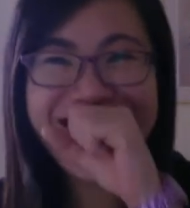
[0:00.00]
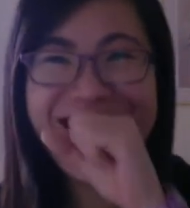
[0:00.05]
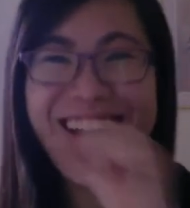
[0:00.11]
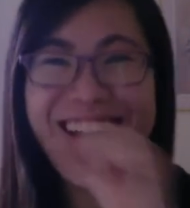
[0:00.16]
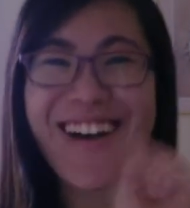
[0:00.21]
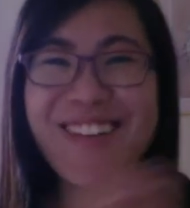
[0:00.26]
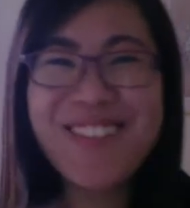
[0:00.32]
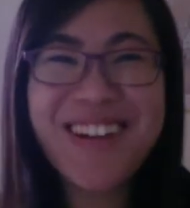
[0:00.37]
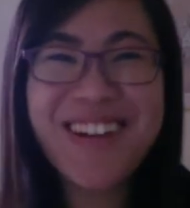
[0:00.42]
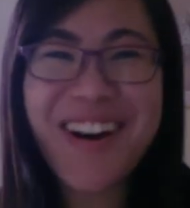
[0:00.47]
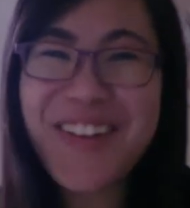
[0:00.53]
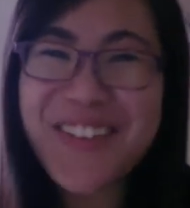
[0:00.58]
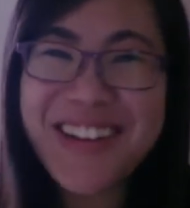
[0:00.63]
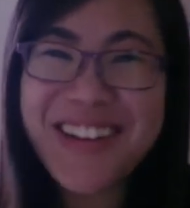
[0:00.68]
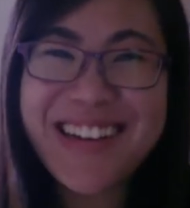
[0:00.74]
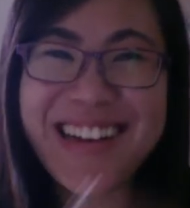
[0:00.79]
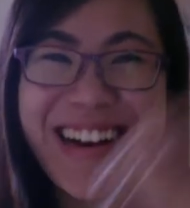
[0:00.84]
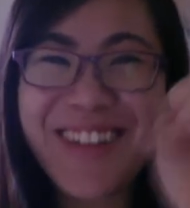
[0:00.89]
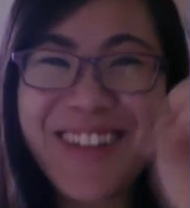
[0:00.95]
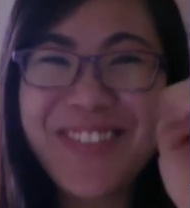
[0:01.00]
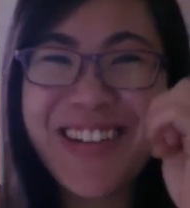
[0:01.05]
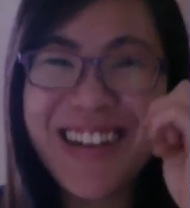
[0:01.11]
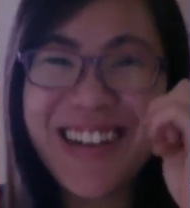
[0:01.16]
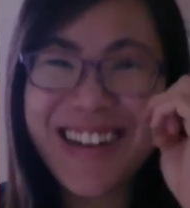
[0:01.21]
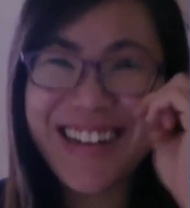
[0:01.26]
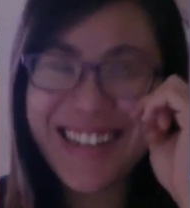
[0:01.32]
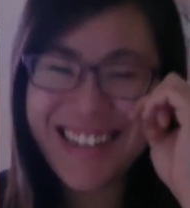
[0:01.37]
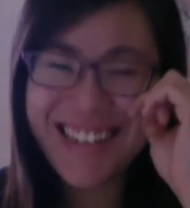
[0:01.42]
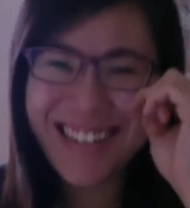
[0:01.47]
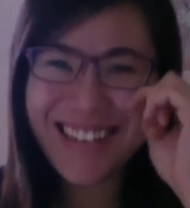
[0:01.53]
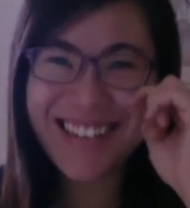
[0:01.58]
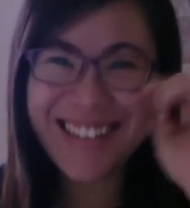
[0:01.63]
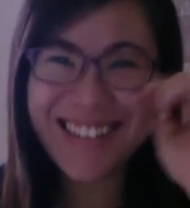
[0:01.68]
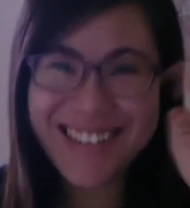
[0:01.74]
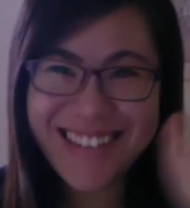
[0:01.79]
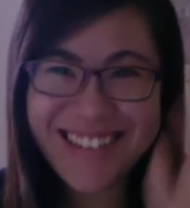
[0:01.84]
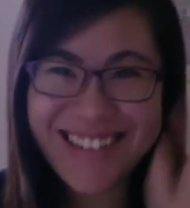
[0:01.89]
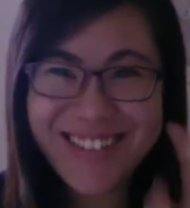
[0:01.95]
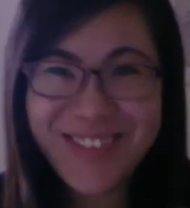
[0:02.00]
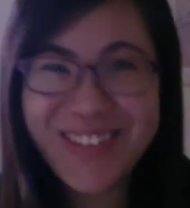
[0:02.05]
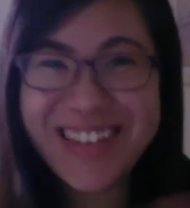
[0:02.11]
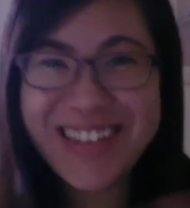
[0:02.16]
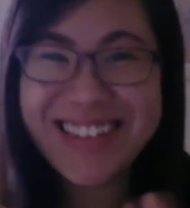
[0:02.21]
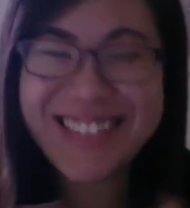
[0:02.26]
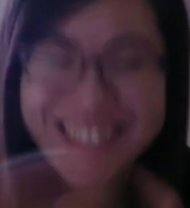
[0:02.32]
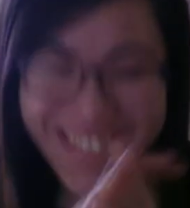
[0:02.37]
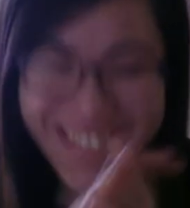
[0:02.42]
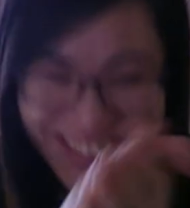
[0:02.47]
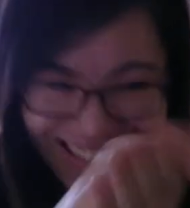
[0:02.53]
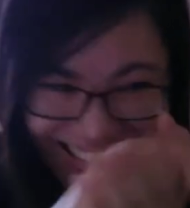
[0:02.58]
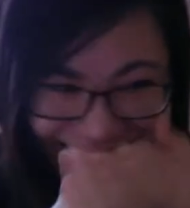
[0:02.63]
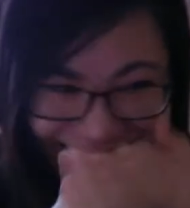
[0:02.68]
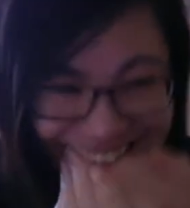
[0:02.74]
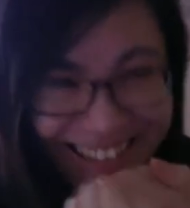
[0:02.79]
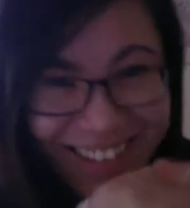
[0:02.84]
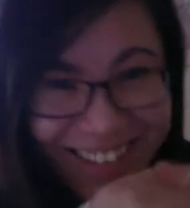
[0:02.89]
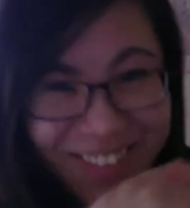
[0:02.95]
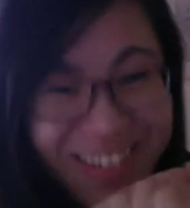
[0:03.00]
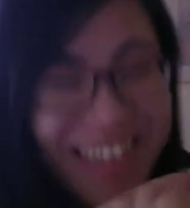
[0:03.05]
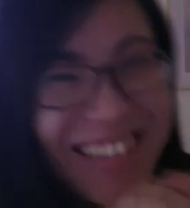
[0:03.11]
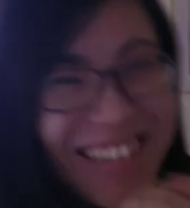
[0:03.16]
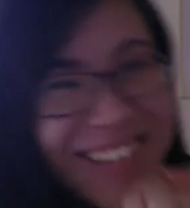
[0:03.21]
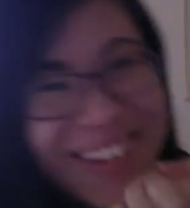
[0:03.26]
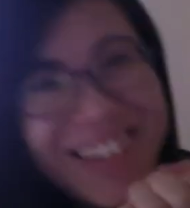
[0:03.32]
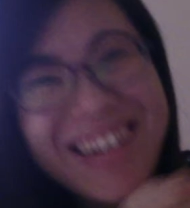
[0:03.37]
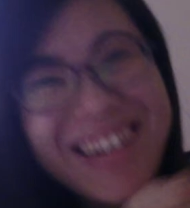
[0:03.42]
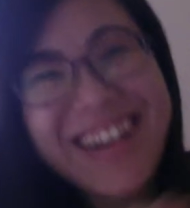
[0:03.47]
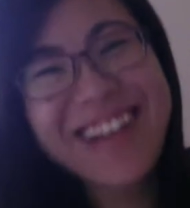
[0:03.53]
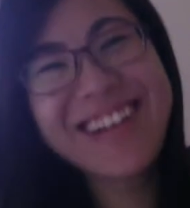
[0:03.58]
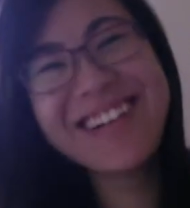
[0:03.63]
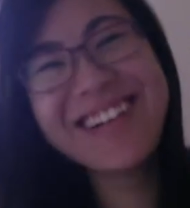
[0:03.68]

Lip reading: I'm laughing now, but it's really serious, and I'm really sorry.